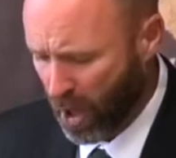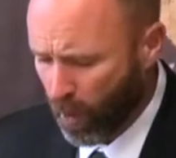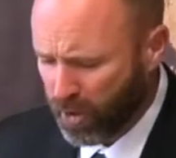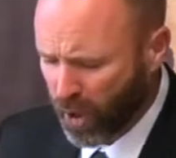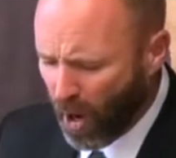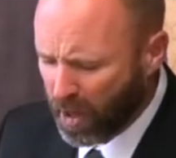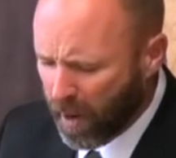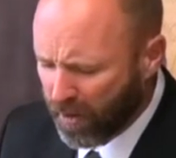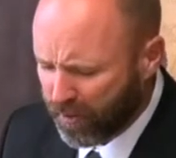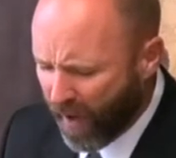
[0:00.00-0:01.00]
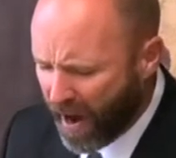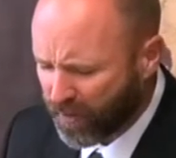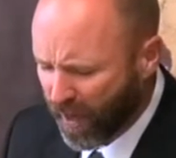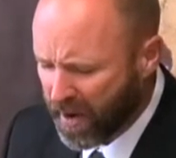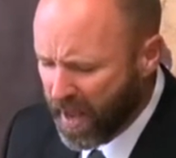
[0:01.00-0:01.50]
We're talking about the fact
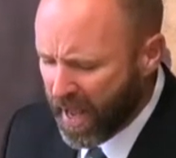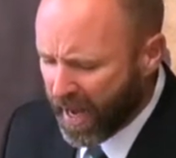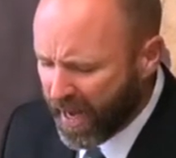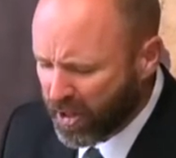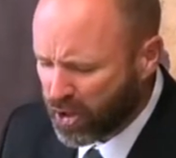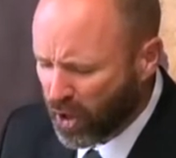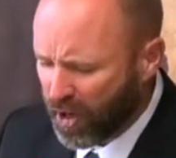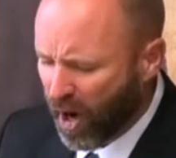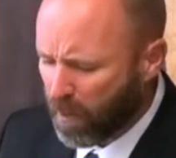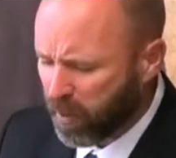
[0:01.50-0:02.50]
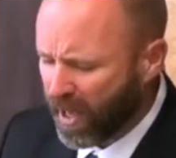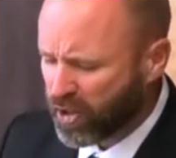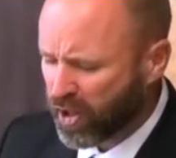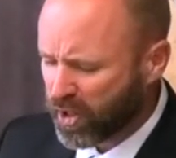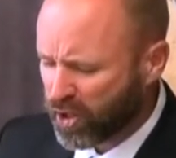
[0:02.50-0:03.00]
that He stood in our
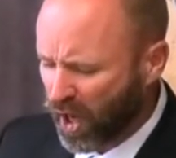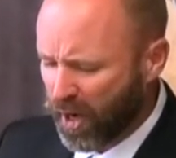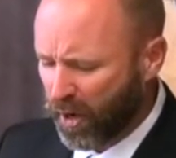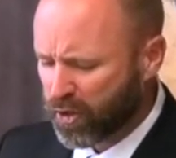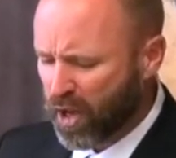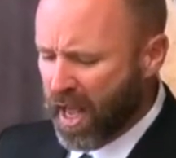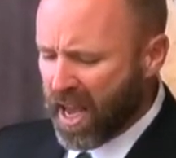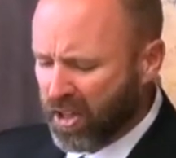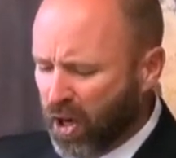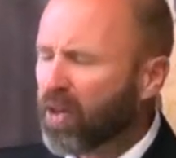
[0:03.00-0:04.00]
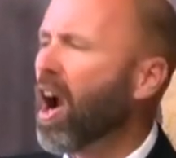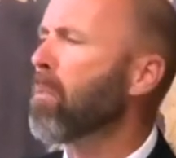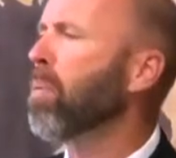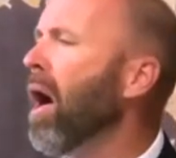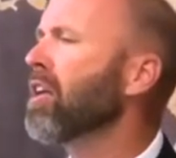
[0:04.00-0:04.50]
place as sinners and took our
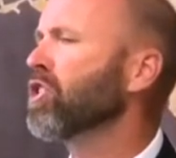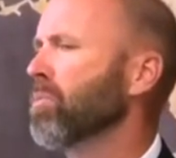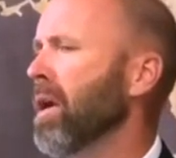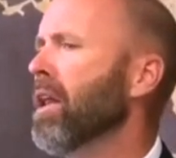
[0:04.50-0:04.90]
punishment